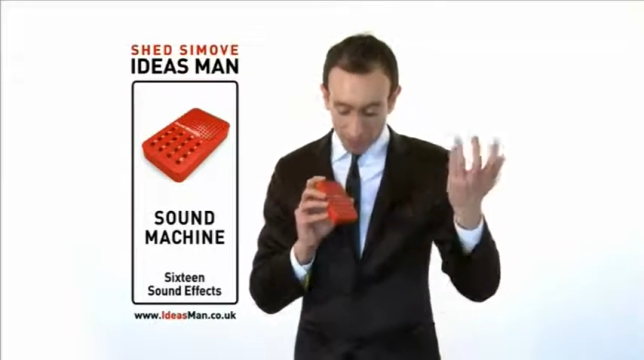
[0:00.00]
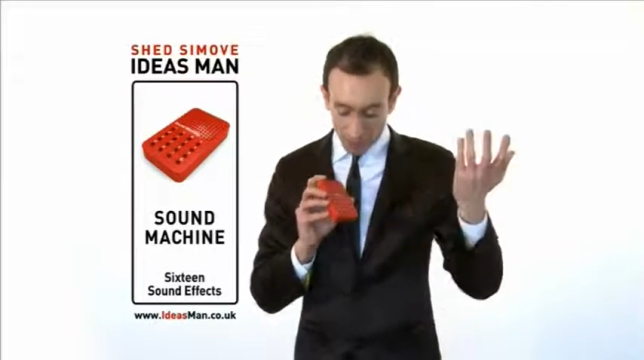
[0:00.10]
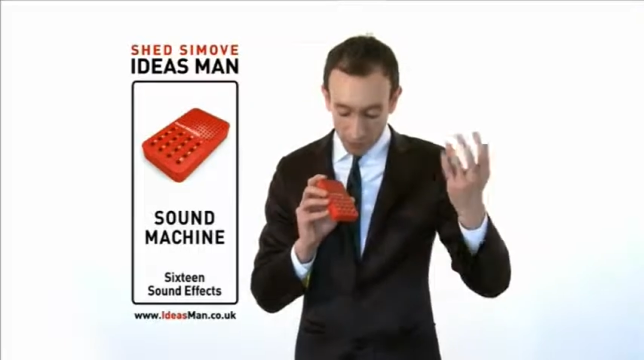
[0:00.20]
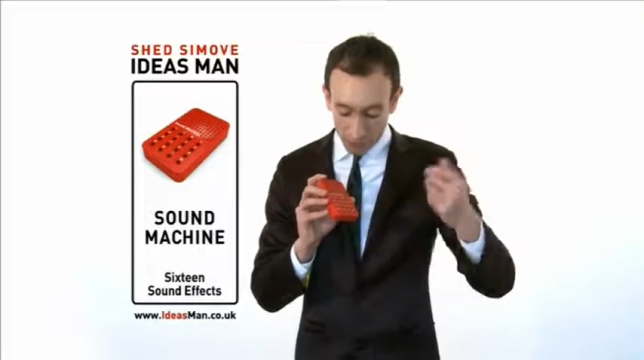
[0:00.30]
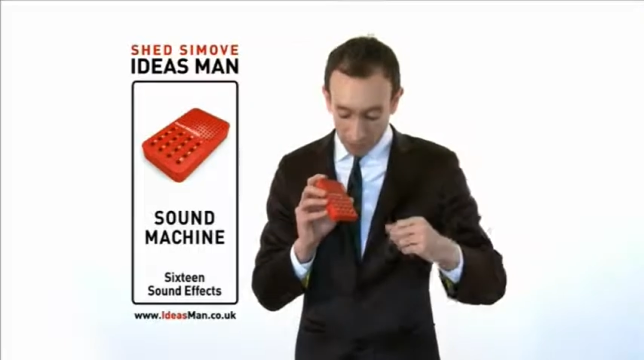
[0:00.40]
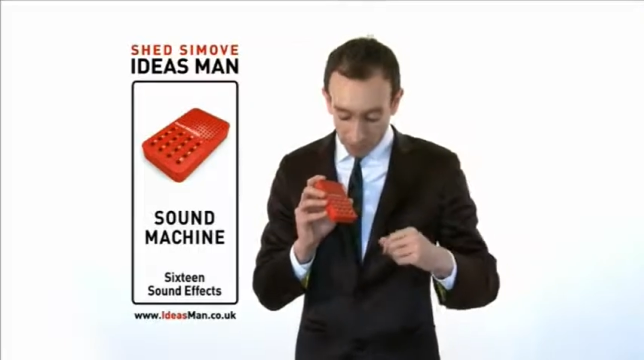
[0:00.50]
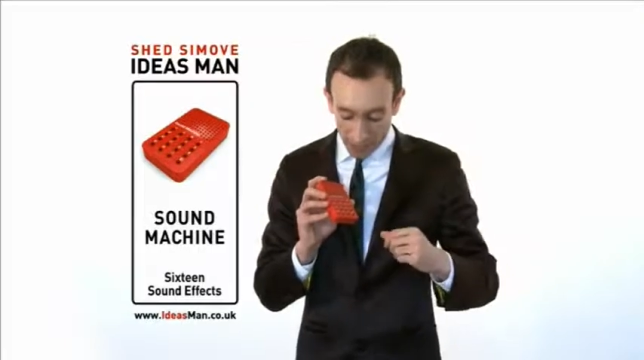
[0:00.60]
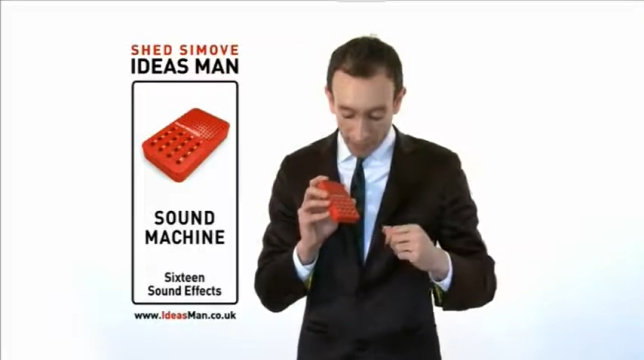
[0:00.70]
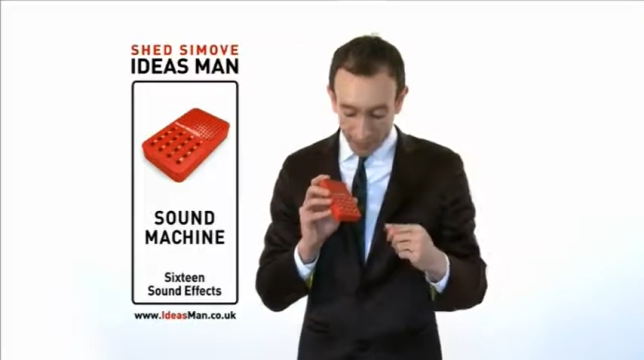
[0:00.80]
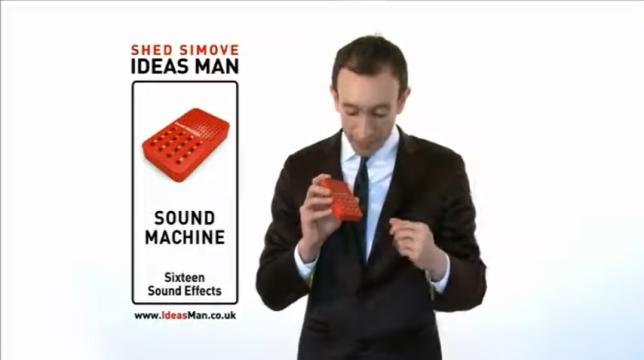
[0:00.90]
Cool.
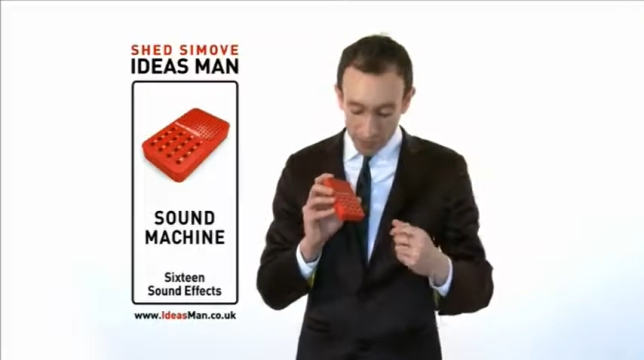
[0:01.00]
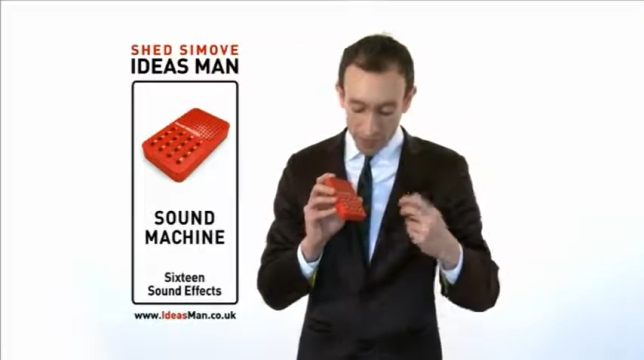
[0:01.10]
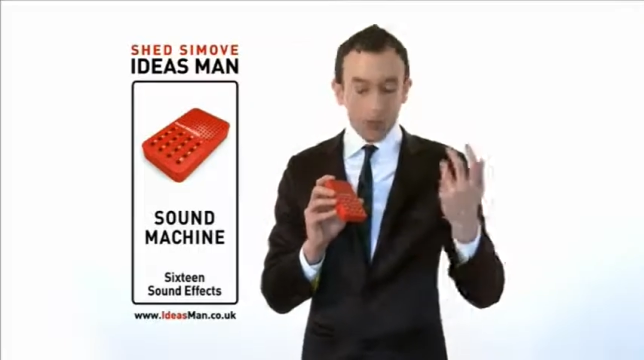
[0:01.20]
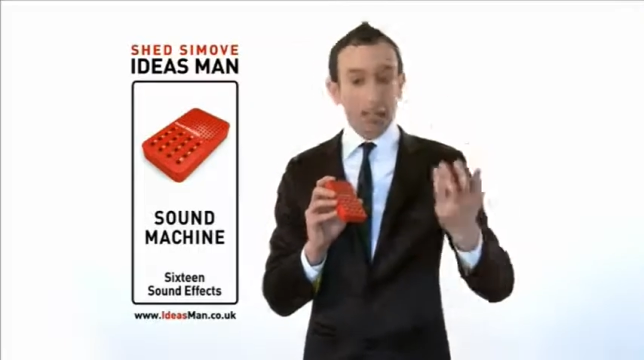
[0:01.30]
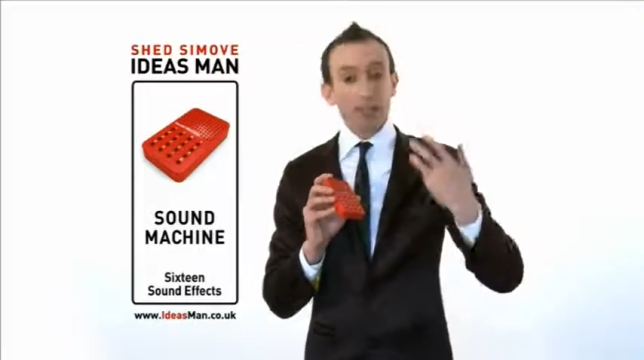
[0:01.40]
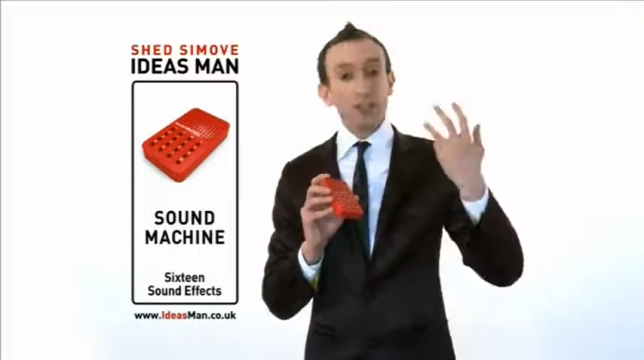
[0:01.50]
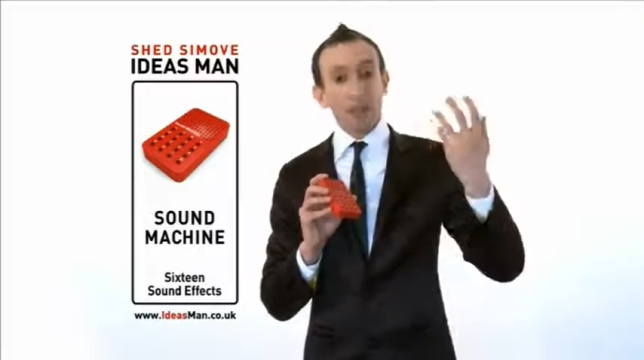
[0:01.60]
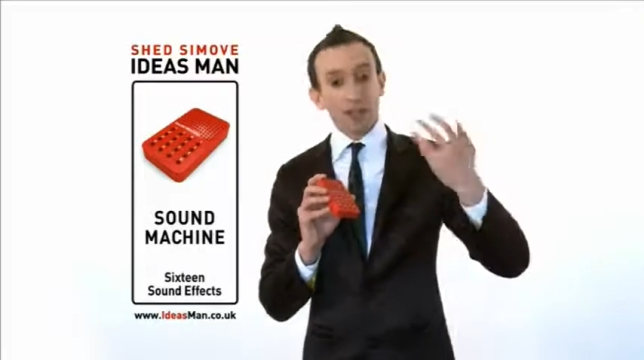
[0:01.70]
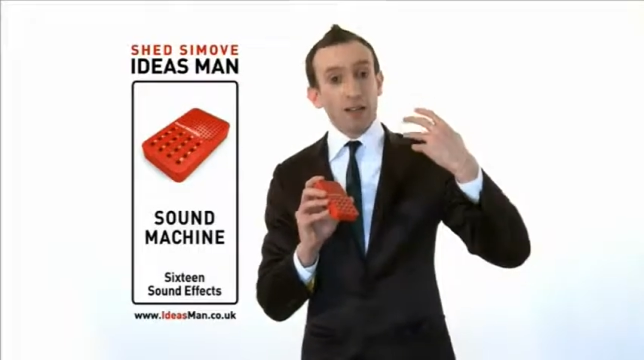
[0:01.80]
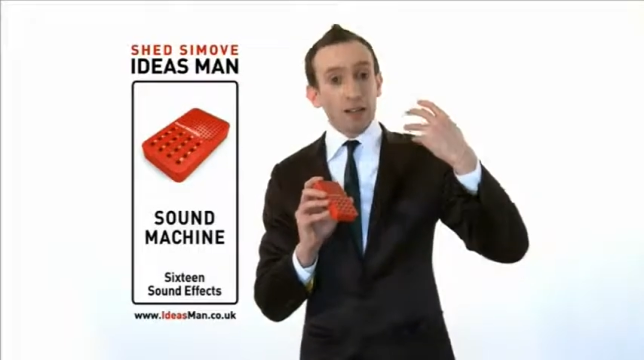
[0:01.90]
And then you
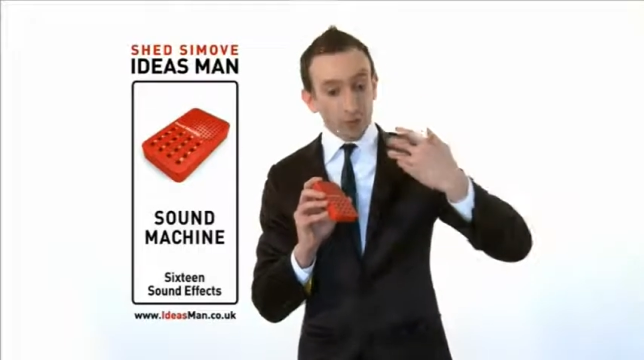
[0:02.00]
can